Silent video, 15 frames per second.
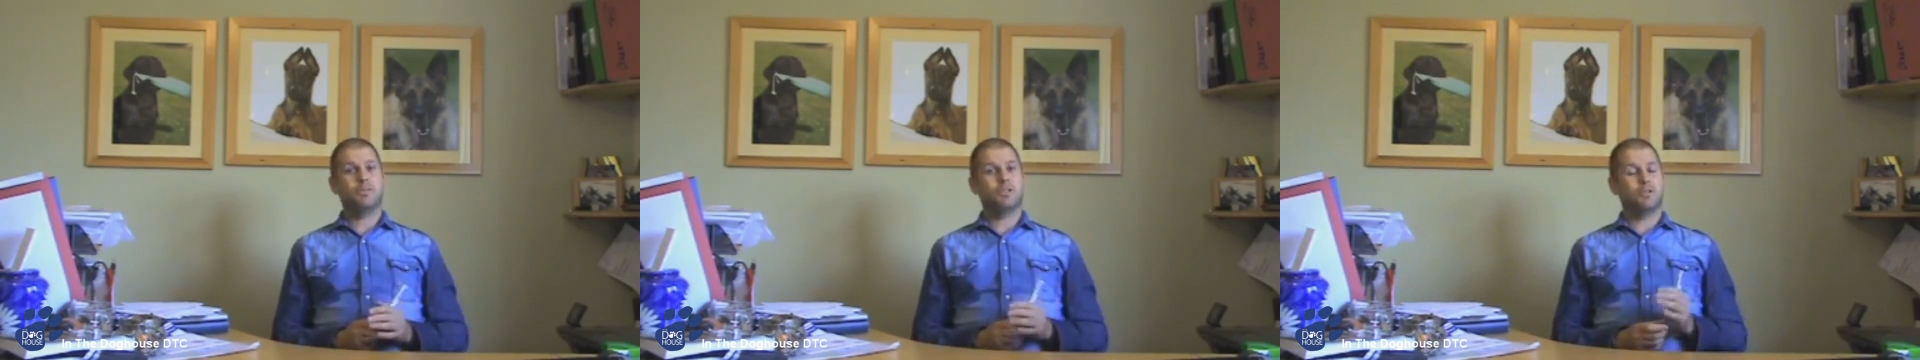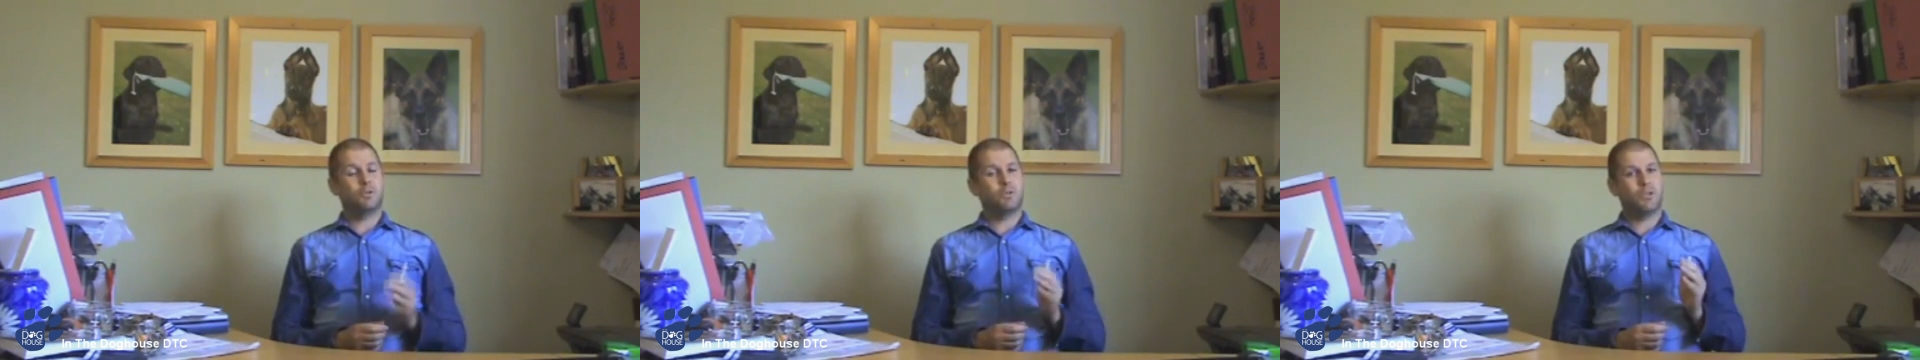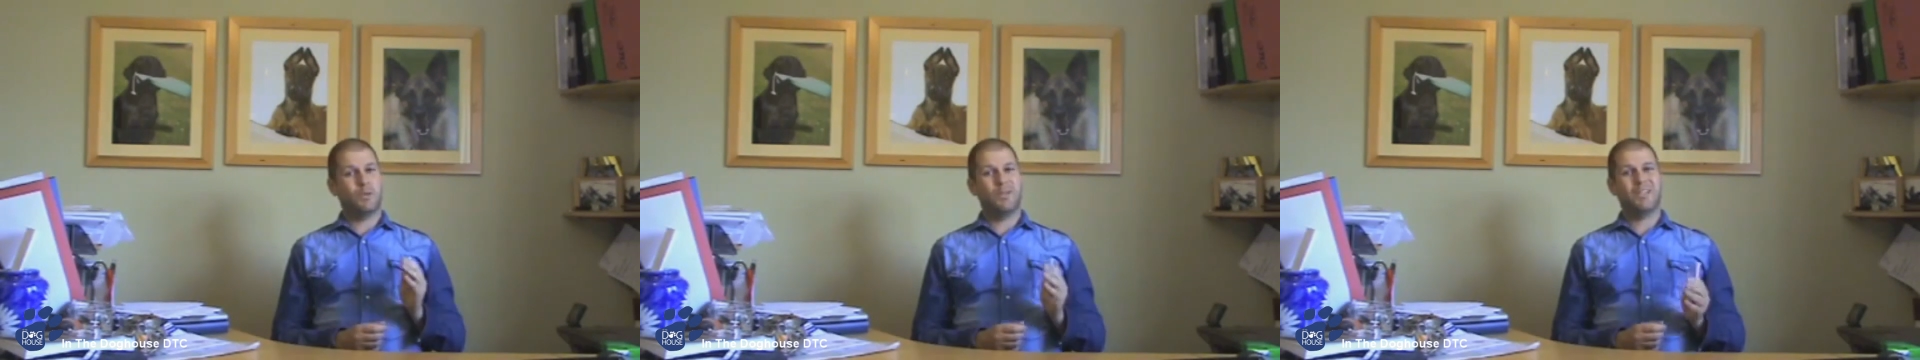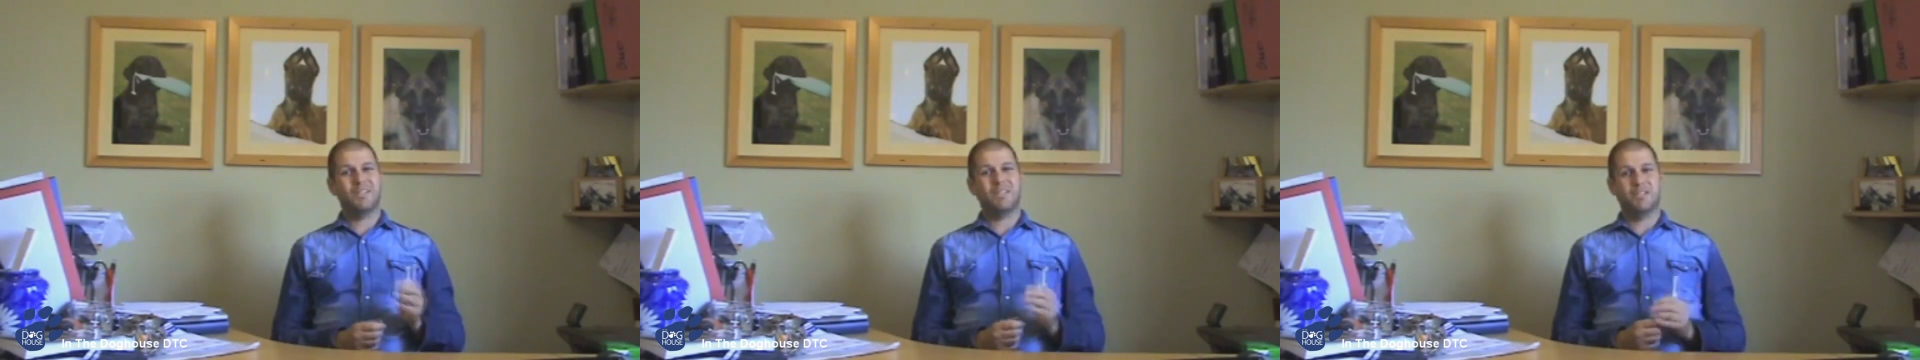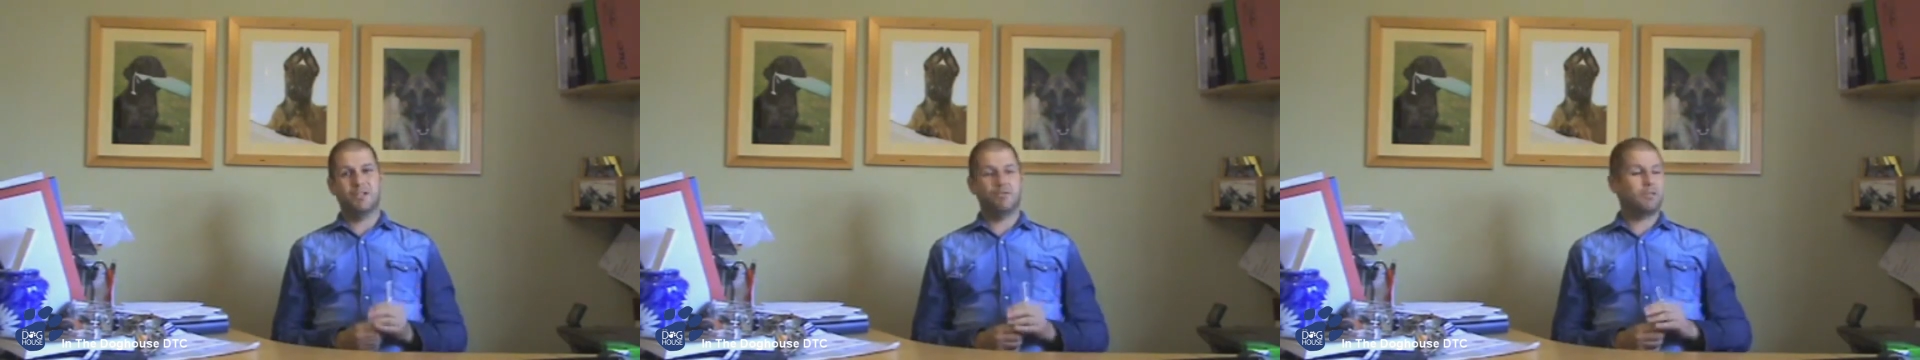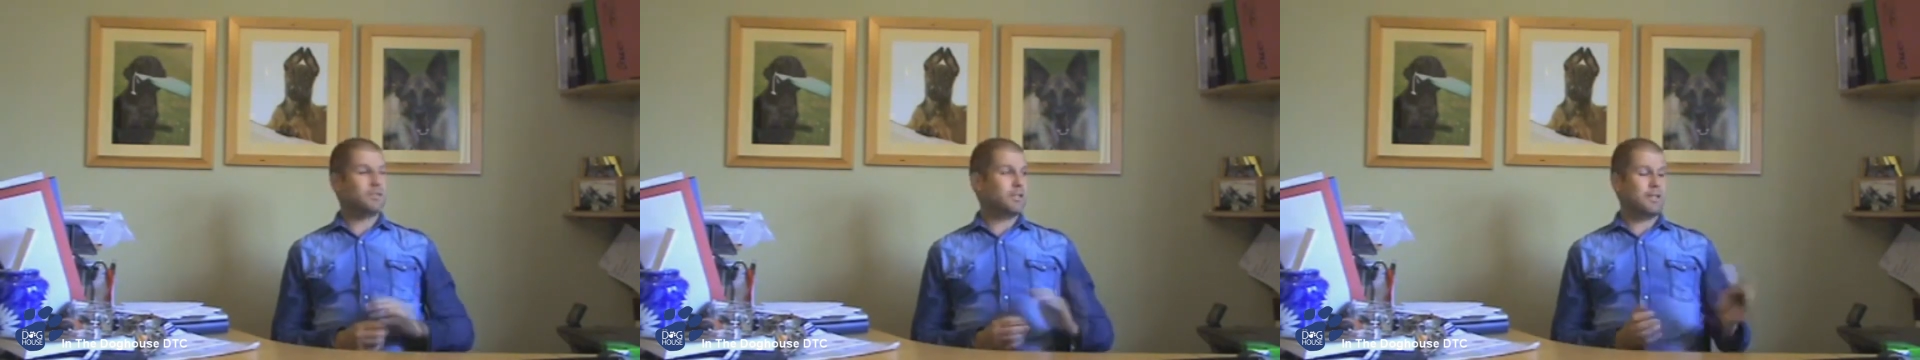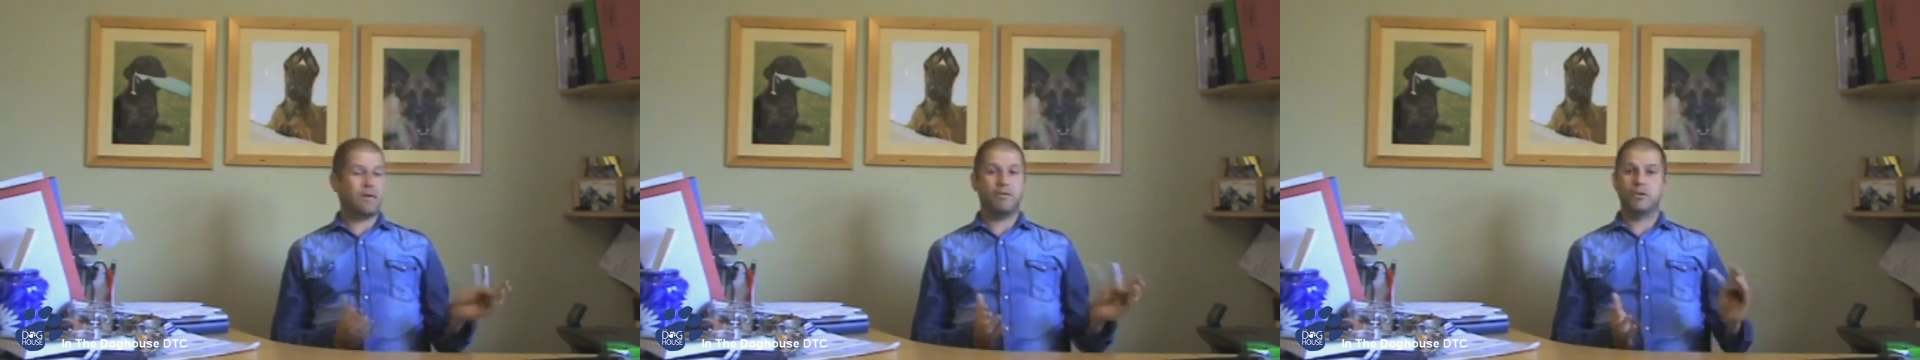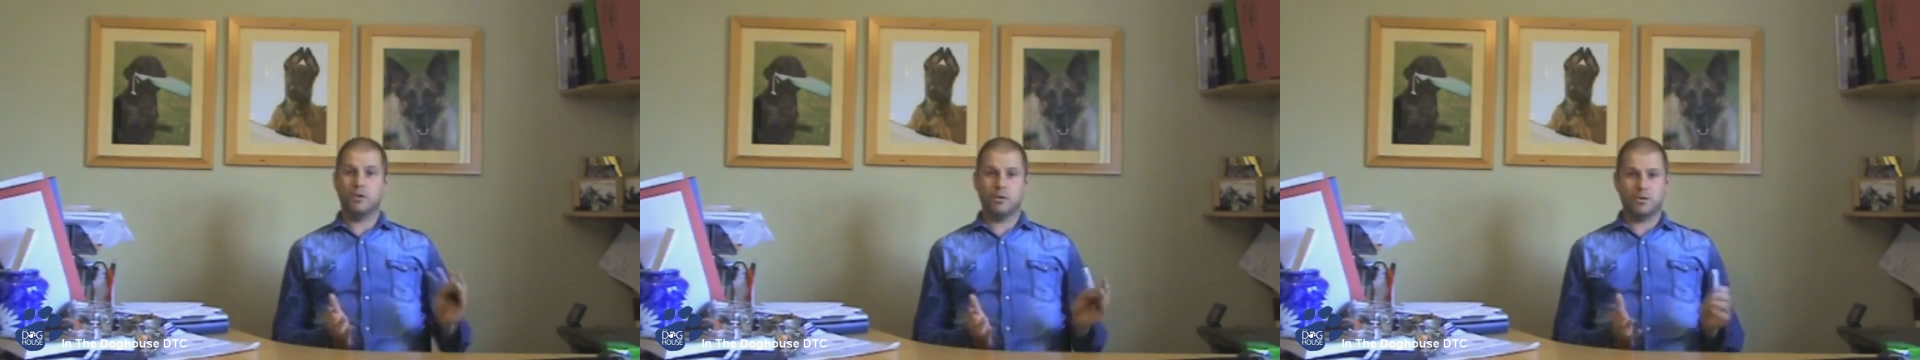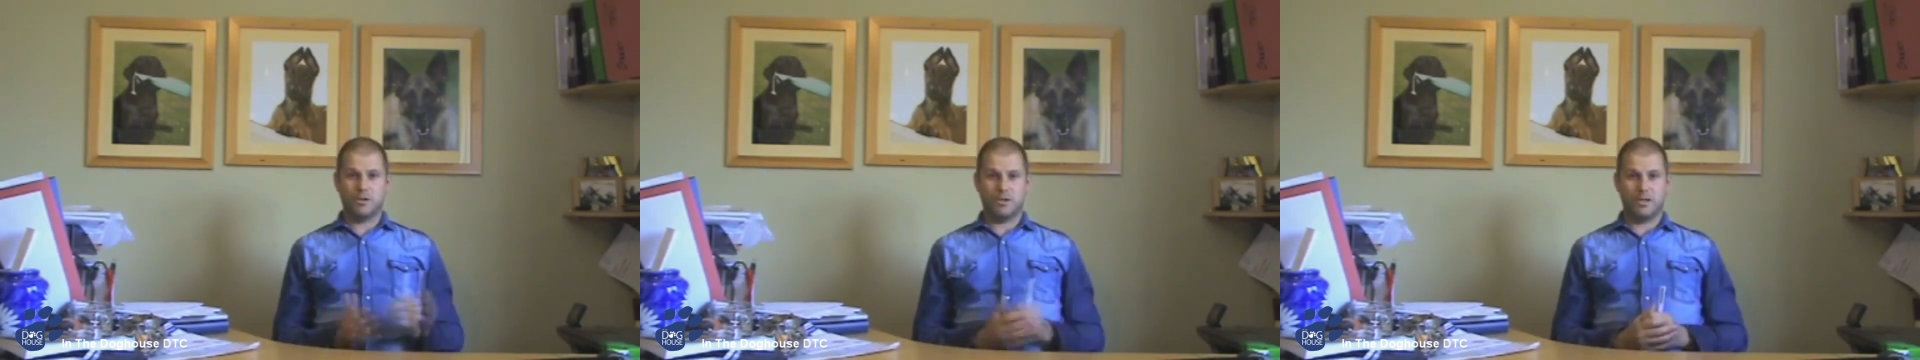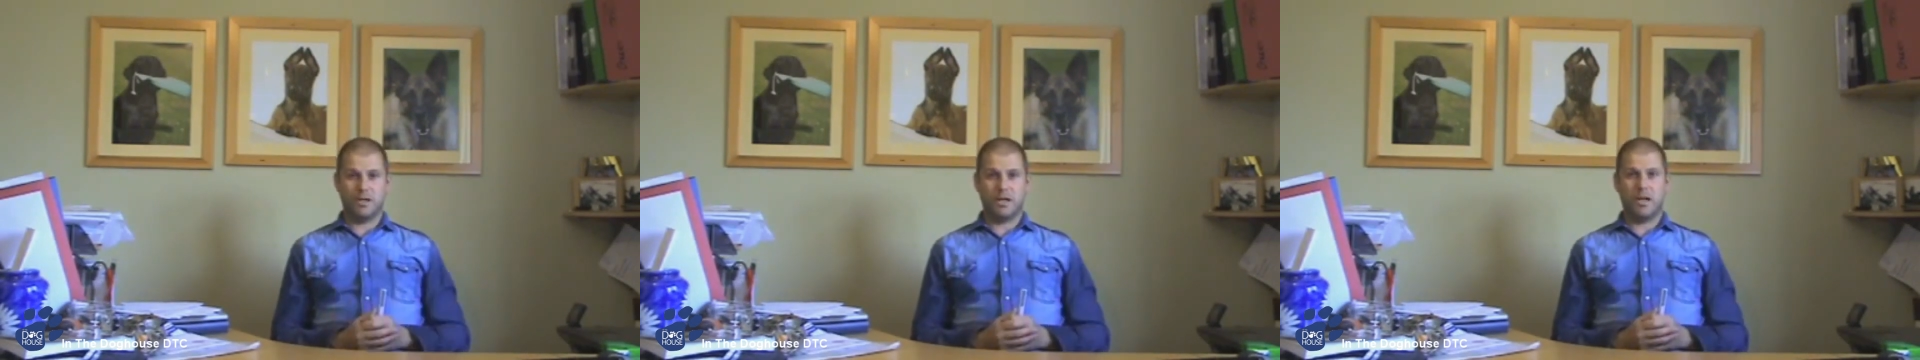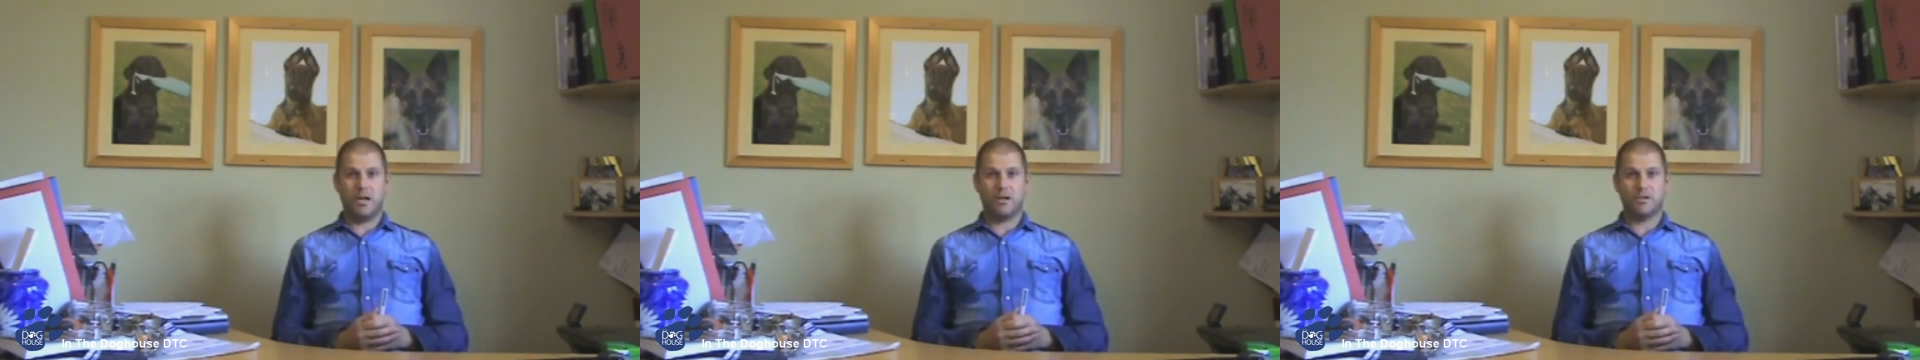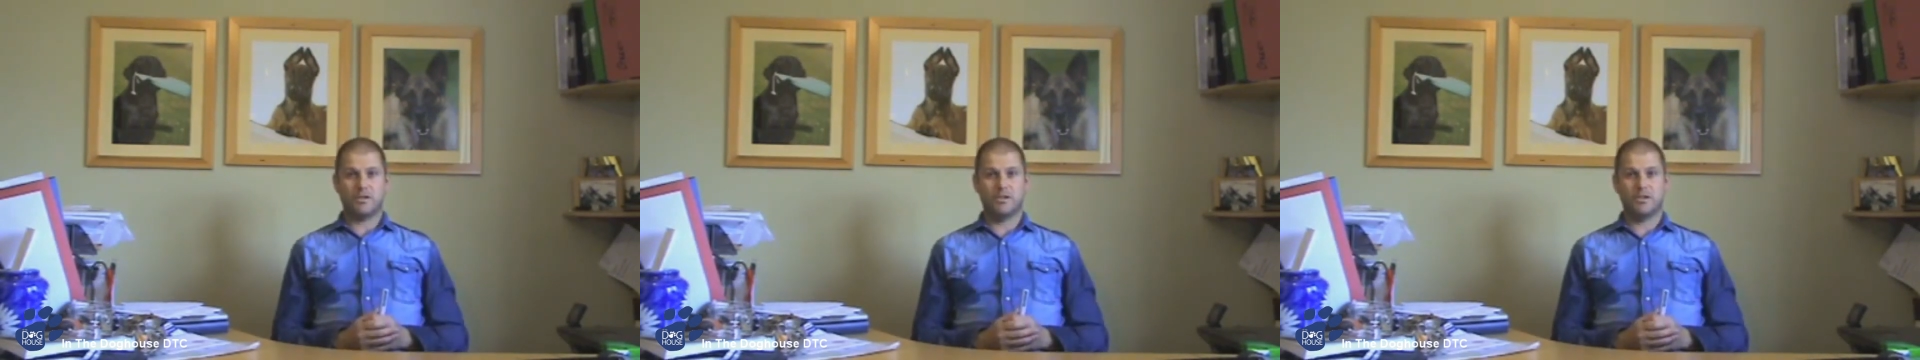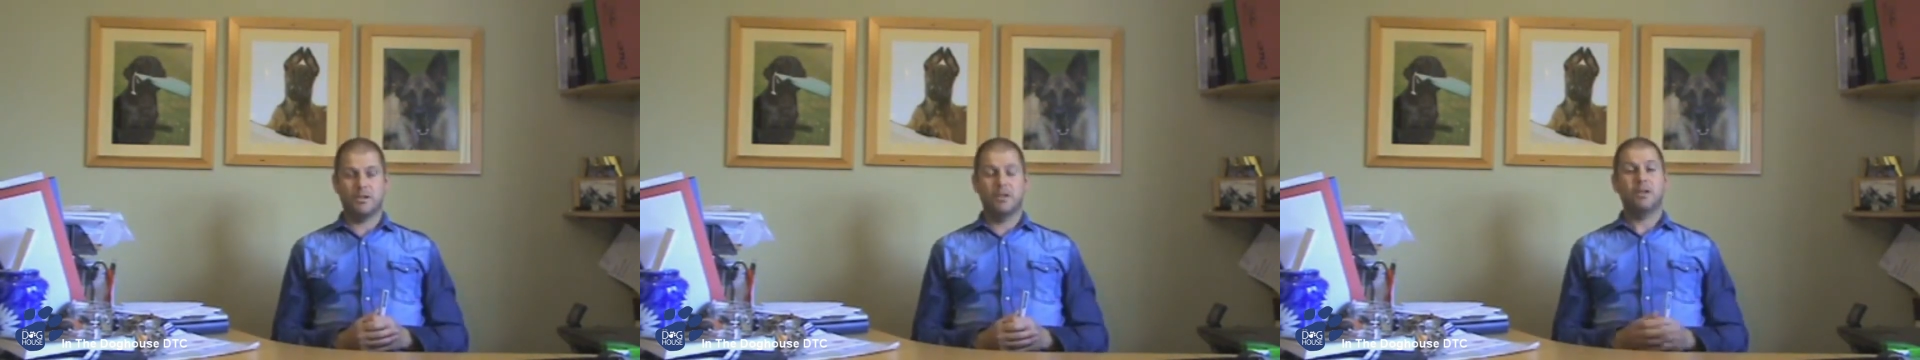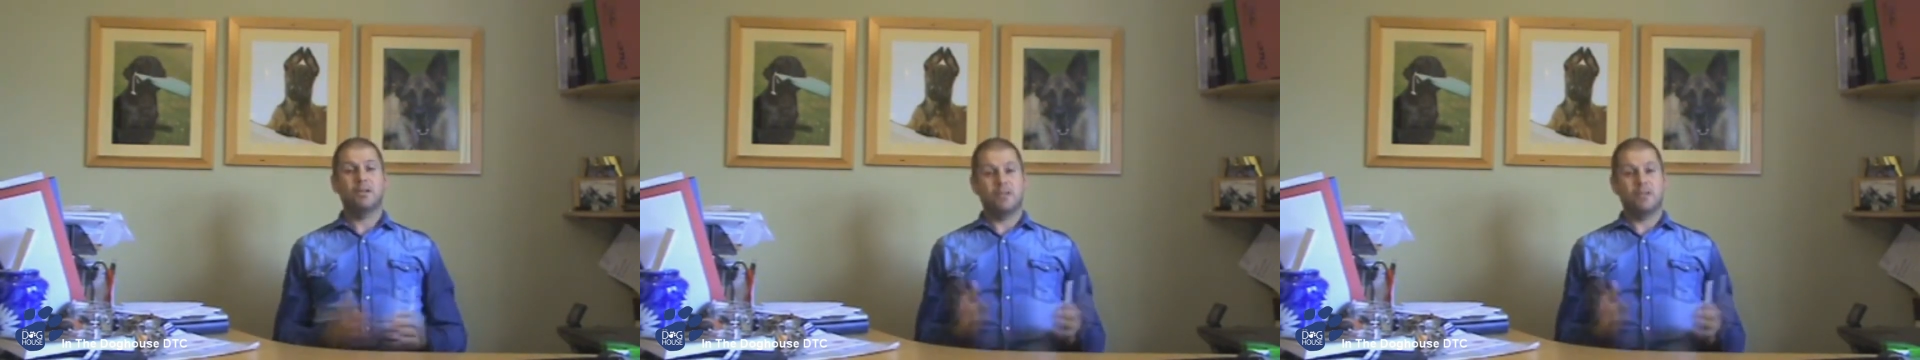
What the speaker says: but it's also inconsiderate to the other dogs in the class.